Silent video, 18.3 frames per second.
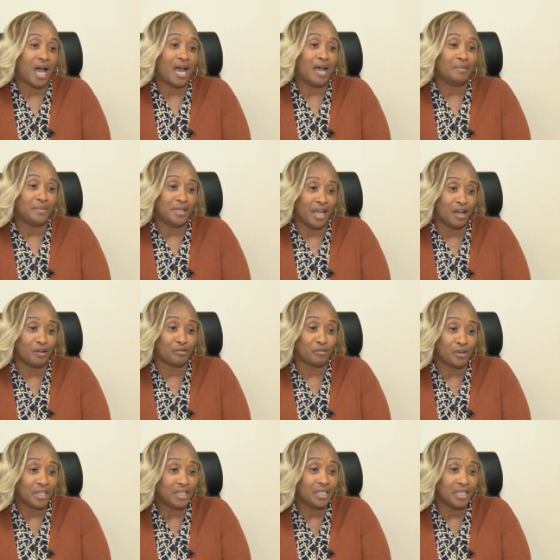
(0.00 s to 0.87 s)
I'm now
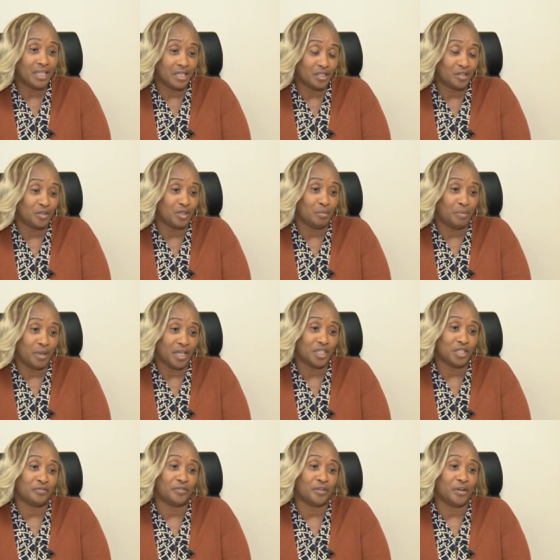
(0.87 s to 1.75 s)
written into the
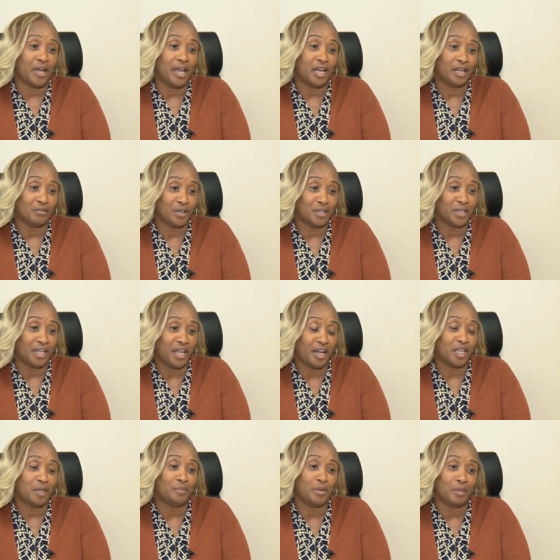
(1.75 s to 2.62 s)
budget for Anne Arundel
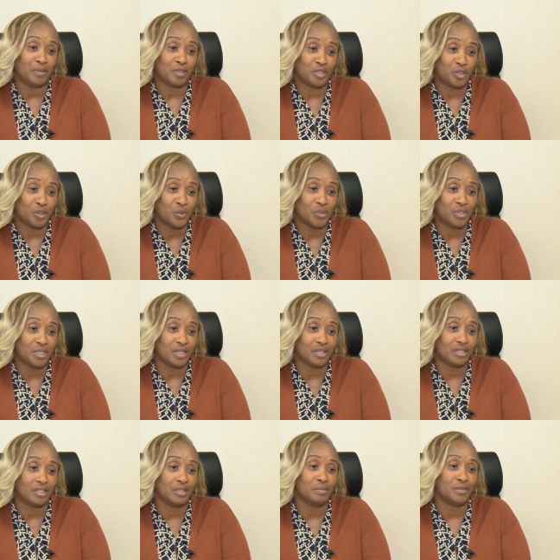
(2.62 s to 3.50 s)
County Public School
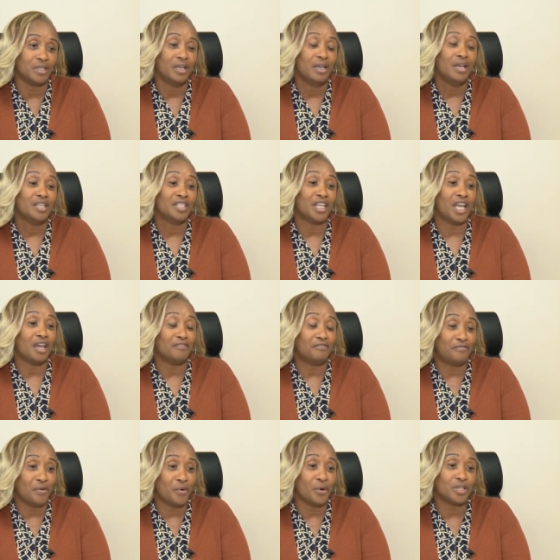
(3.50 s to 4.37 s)
Systems to
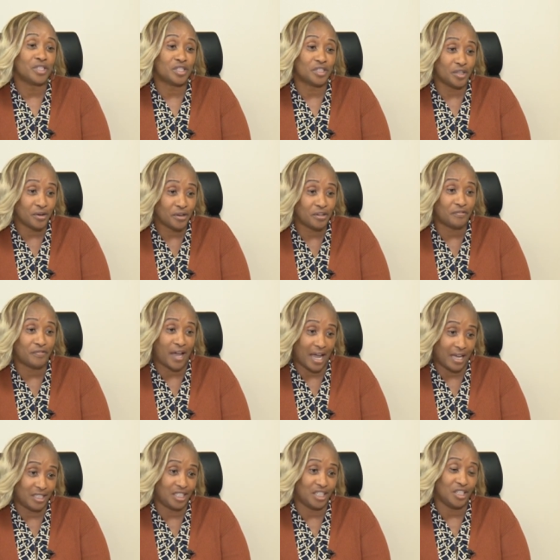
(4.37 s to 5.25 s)
have four
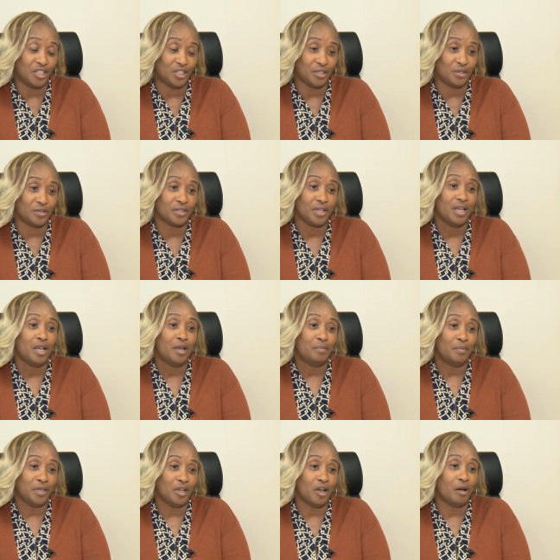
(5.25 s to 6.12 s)
certified teachers
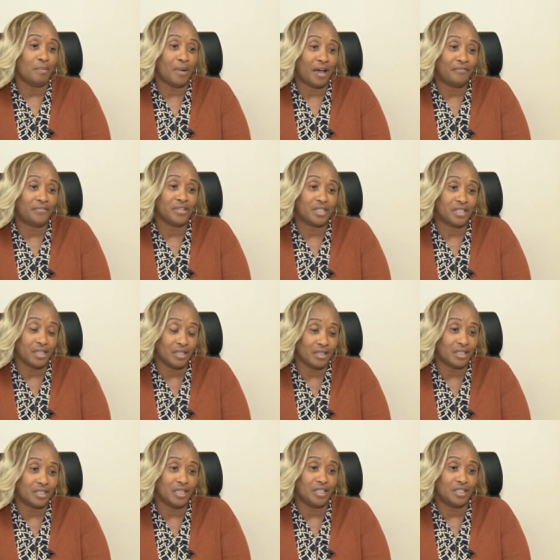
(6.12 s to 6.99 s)
be on my
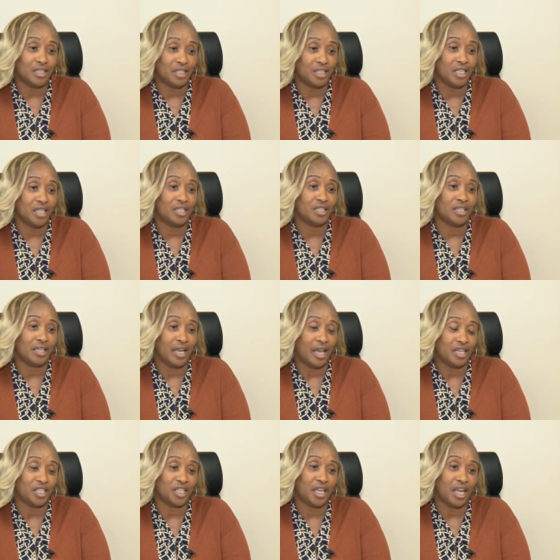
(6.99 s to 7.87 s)
facility to teach
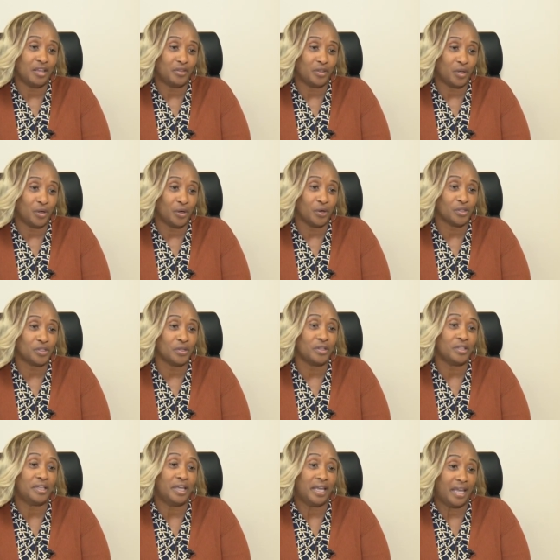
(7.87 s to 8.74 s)
and educate the girls
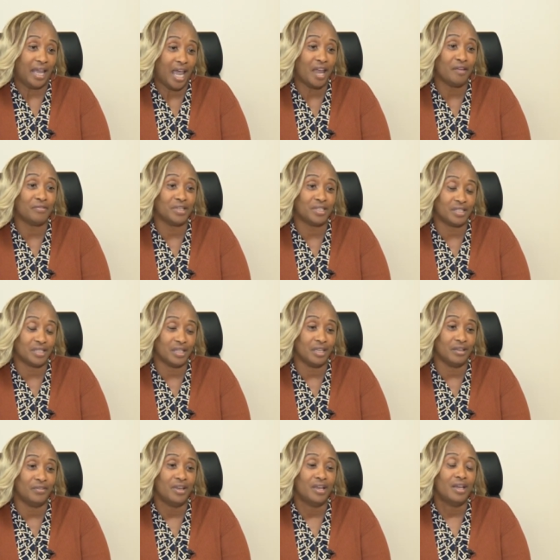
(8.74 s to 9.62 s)
so that they can
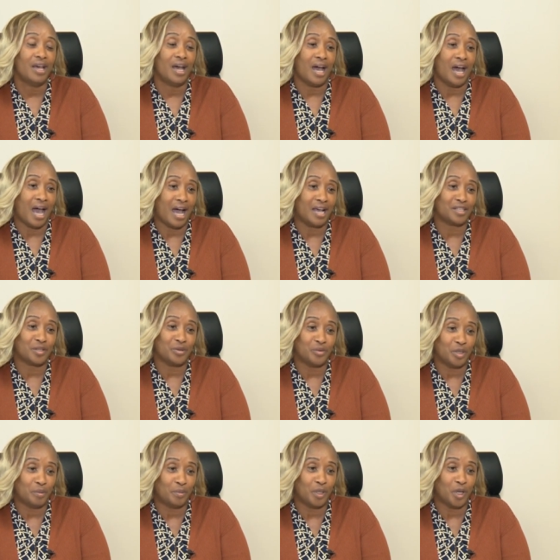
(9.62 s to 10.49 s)
receive a high
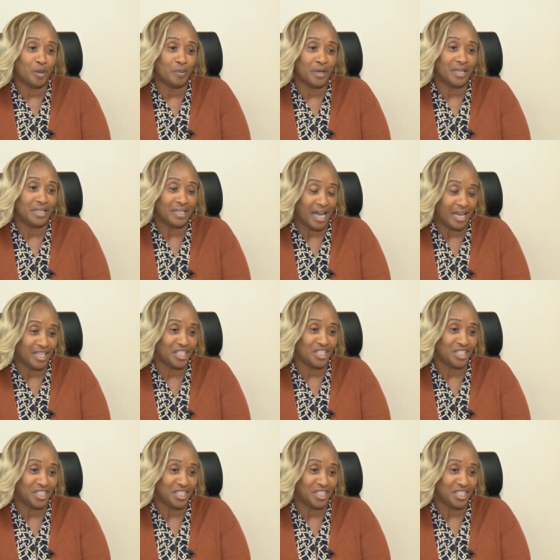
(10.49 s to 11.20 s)
school diploma and not a